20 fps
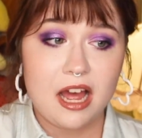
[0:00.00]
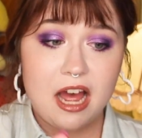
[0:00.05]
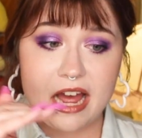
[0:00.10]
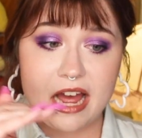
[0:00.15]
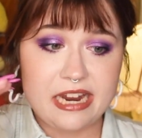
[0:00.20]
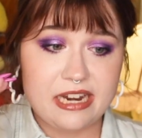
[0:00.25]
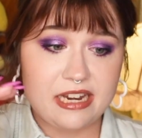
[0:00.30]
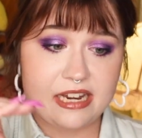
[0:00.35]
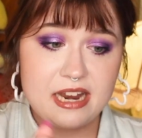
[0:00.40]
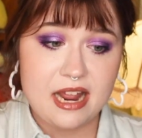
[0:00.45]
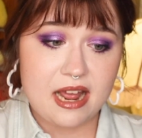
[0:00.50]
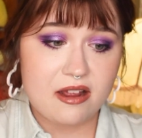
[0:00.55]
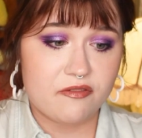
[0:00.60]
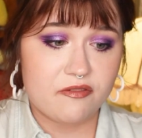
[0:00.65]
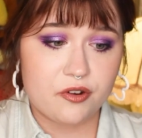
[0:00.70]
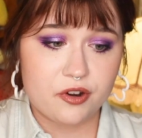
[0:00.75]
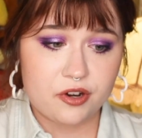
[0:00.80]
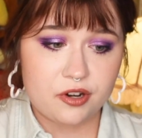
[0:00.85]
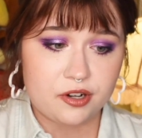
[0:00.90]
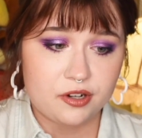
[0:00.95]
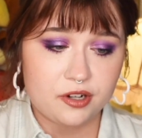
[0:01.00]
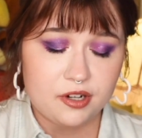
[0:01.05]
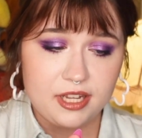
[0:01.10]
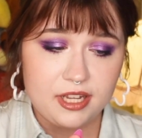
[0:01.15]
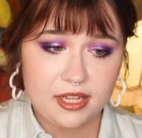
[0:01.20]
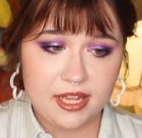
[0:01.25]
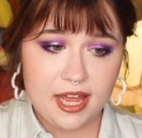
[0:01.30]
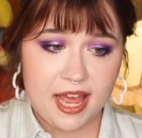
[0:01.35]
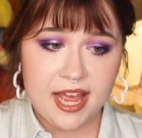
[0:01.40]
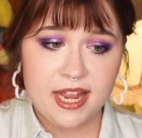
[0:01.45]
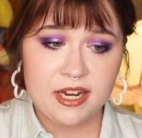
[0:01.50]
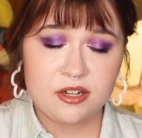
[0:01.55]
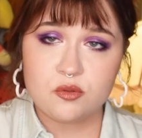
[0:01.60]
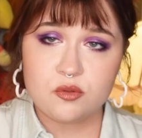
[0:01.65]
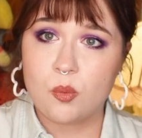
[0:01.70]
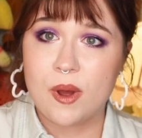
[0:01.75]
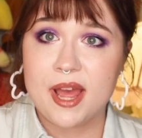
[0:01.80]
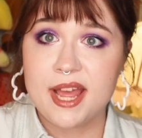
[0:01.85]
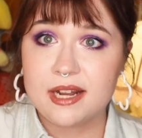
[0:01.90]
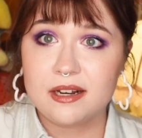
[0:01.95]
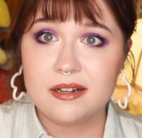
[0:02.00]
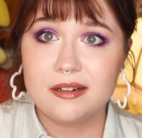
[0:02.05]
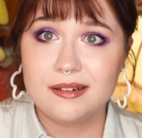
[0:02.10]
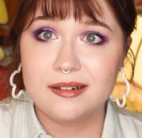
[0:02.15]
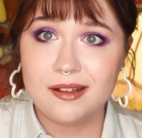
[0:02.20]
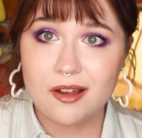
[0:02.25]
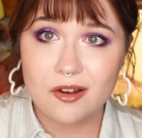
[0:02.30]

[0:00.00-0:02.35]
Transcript: I never gained weight